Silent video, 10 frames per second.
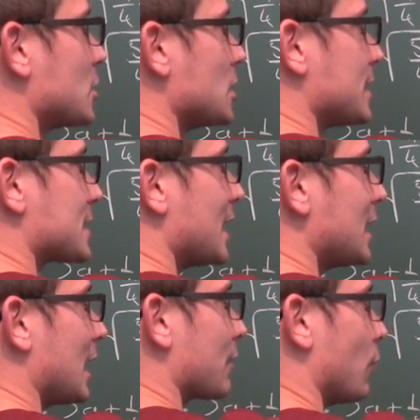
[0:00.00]
actually
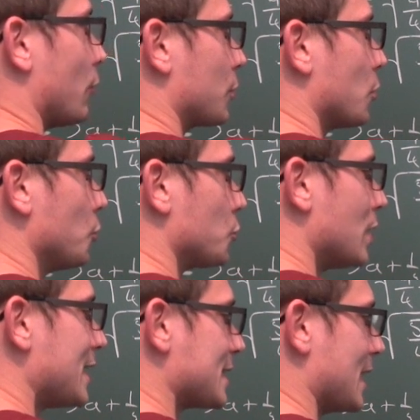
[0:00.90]
side length of a golden
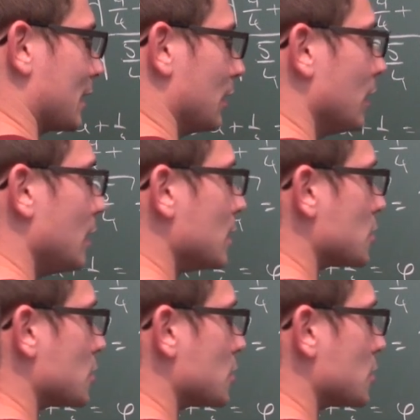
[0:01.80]
rectangle.